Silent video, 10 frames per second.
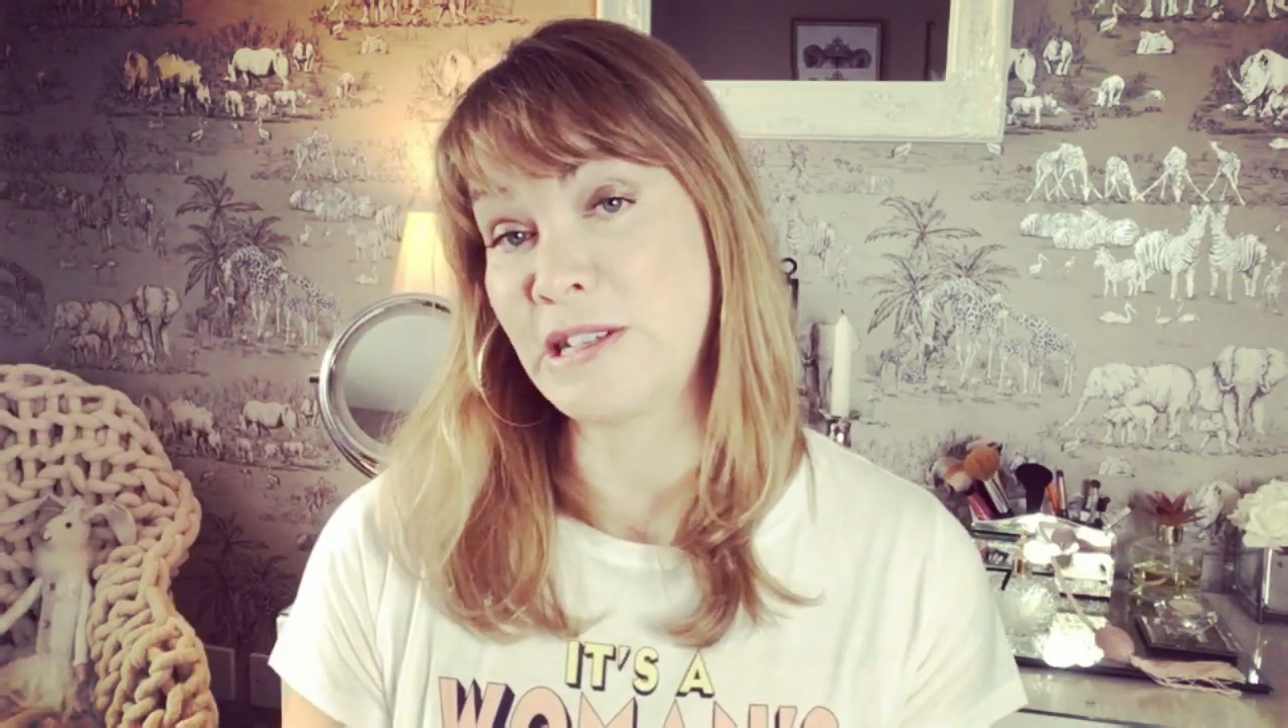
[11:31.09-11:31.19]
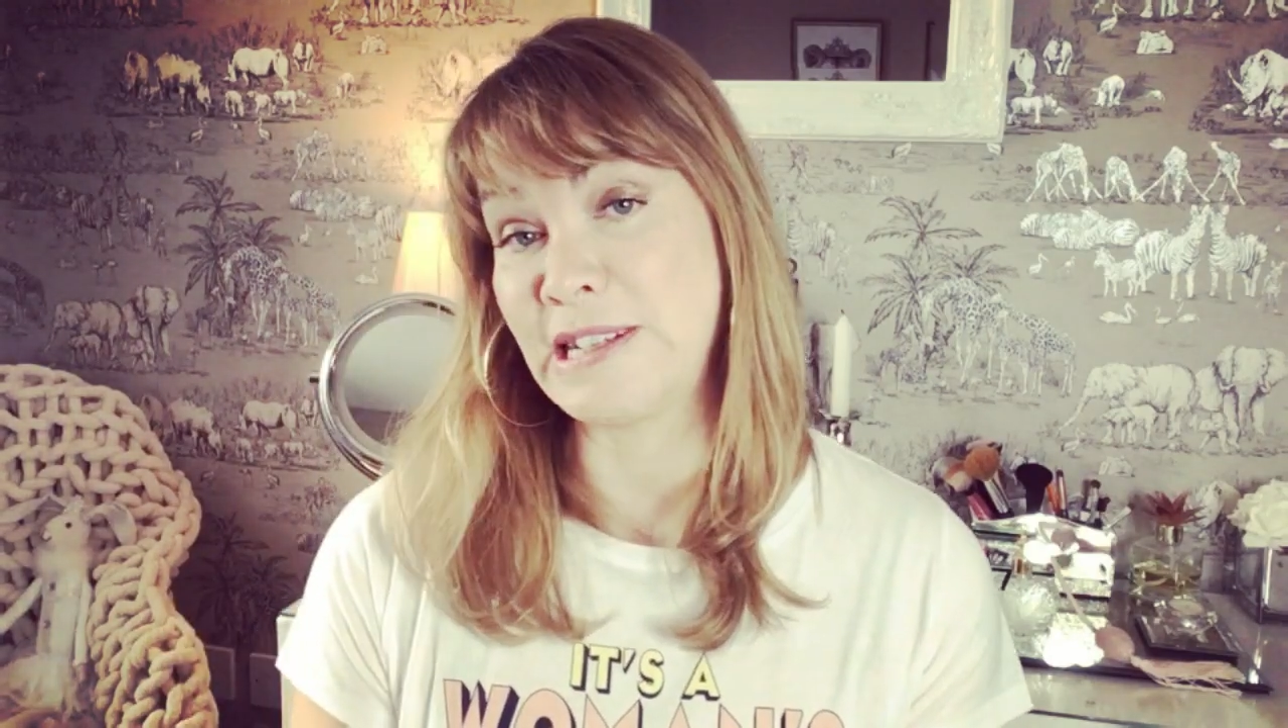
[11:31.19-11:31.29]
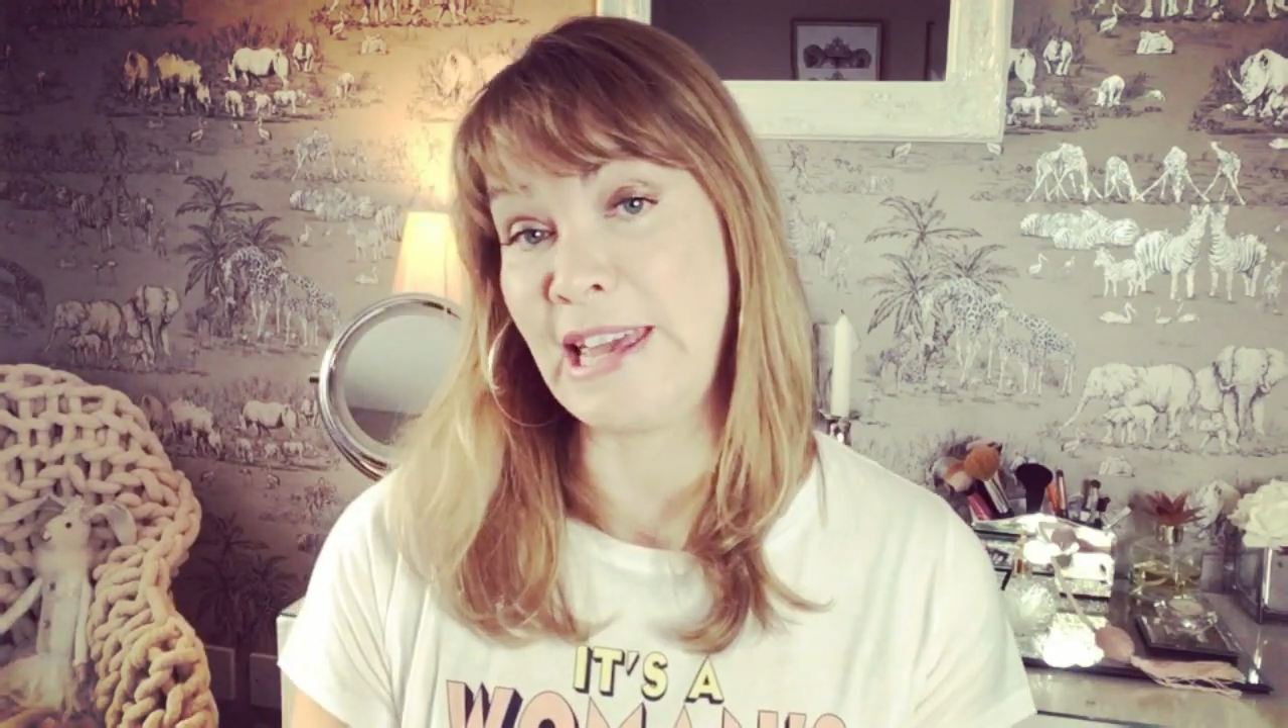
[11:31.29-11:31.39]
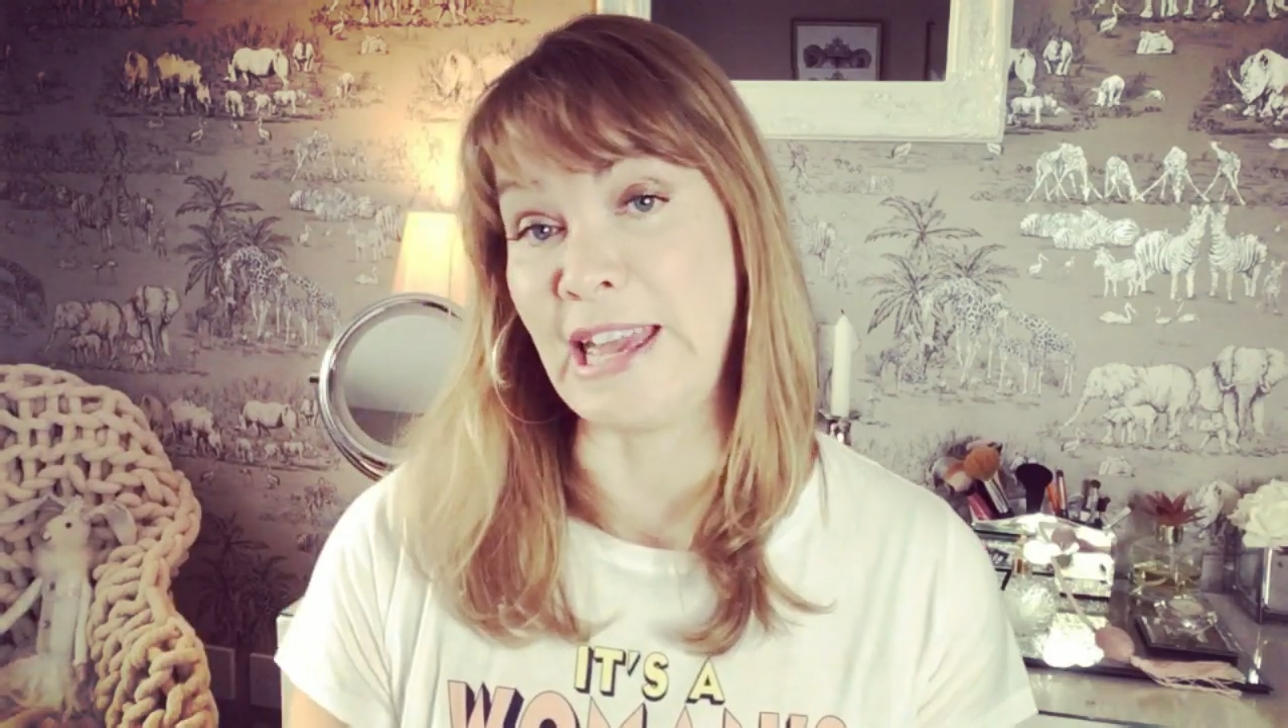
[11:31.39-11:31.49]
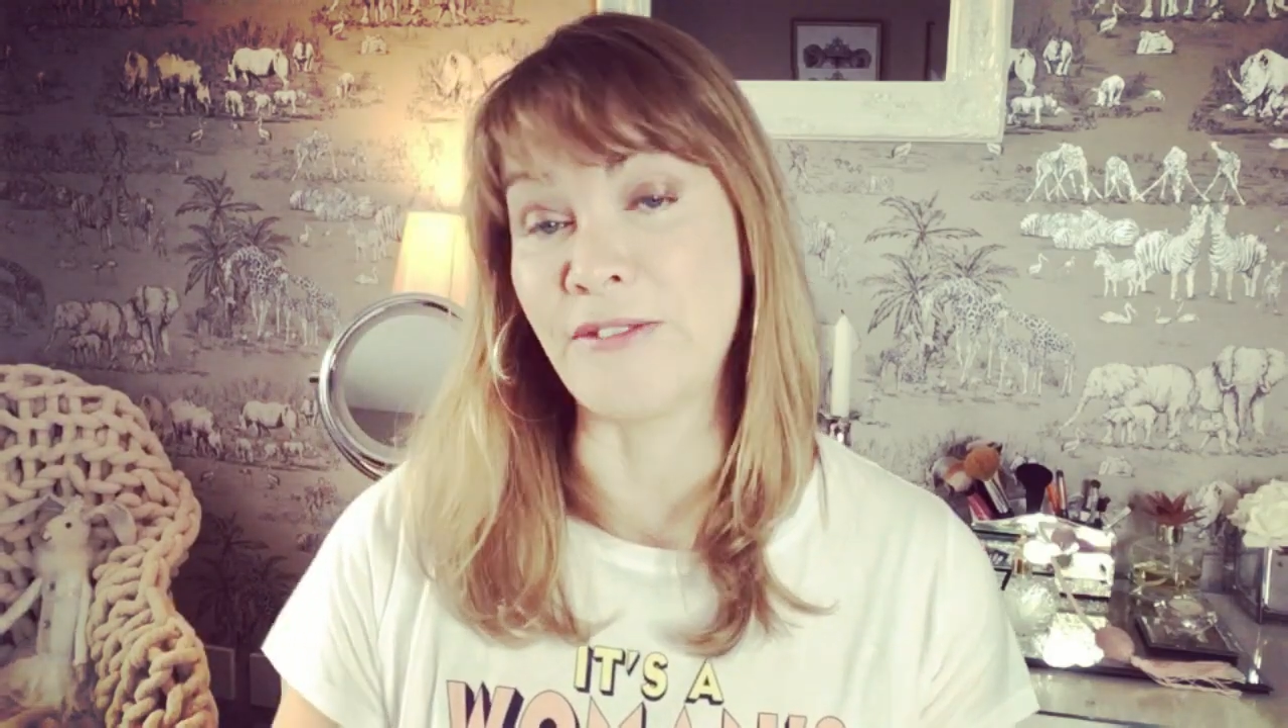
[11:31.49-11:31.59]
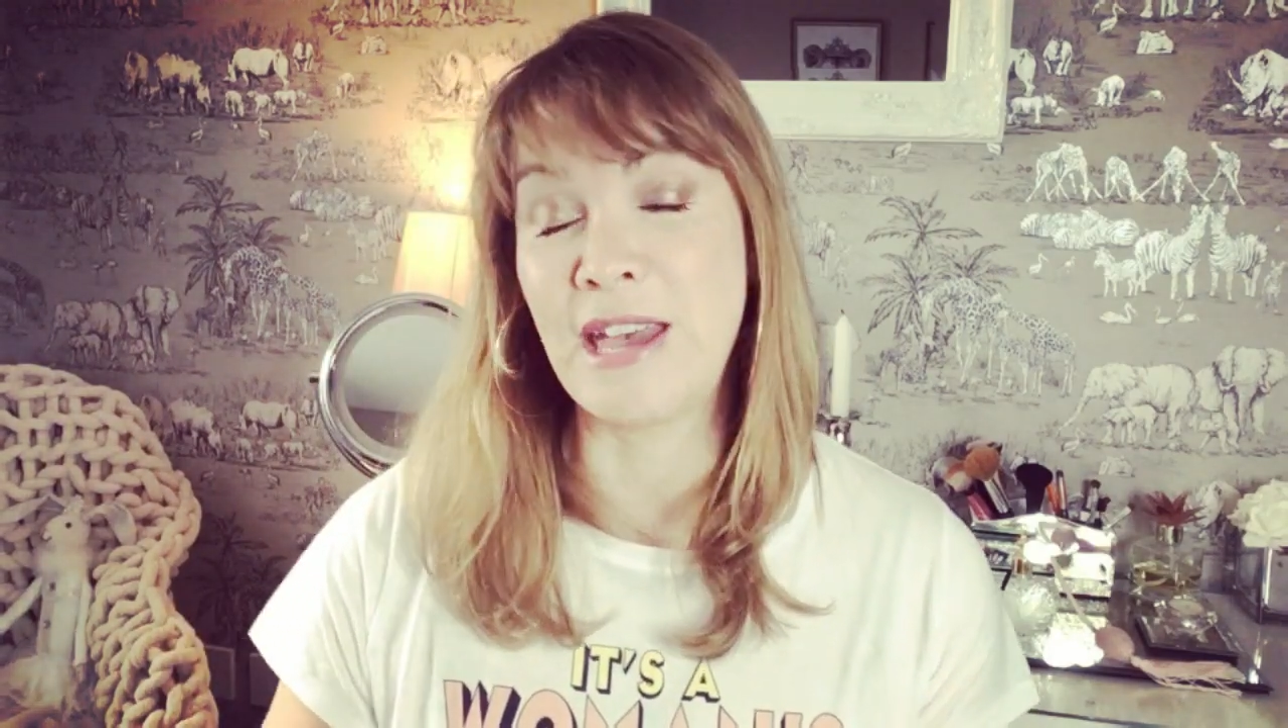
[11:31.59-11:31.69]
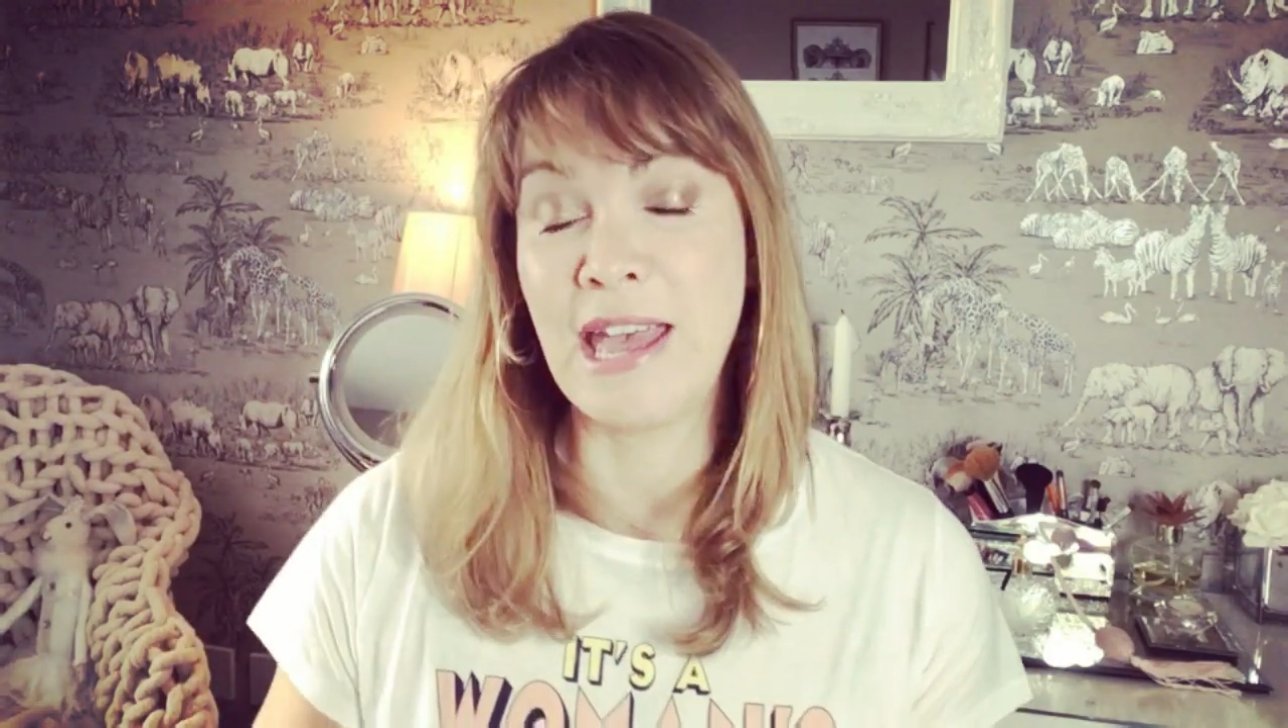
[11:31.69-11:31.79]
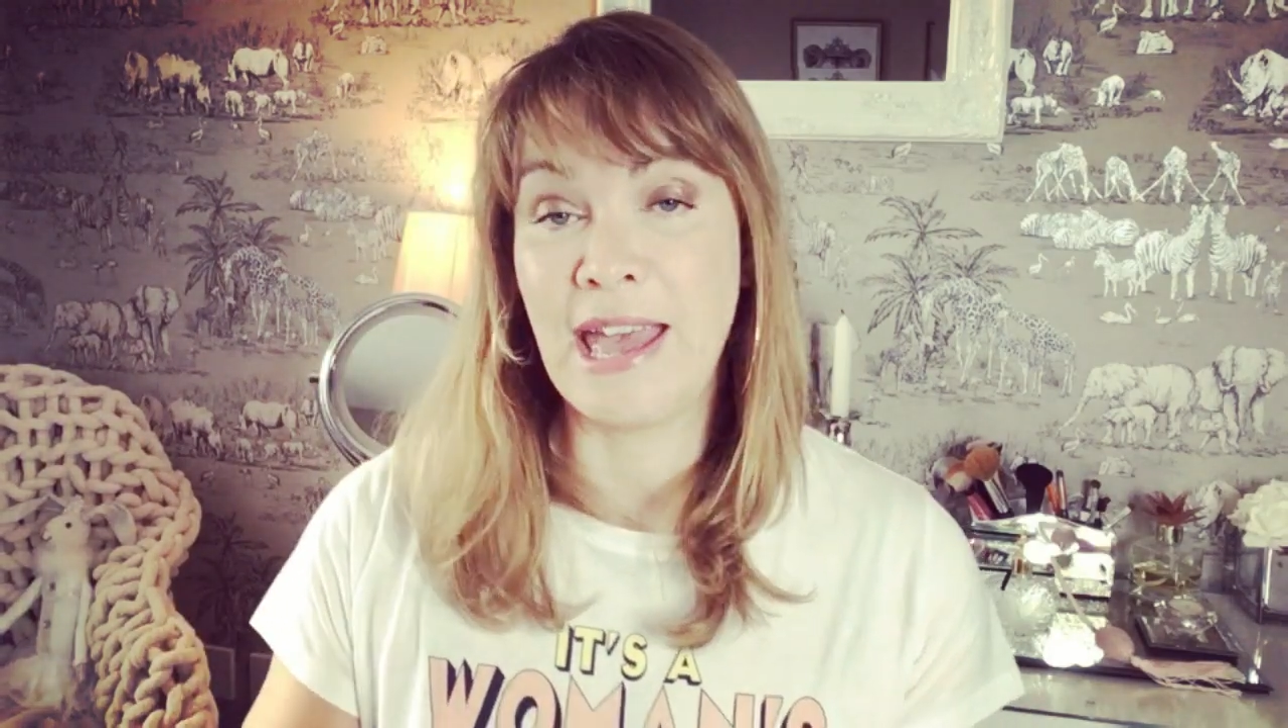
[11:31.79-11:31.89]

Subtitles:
sleeve,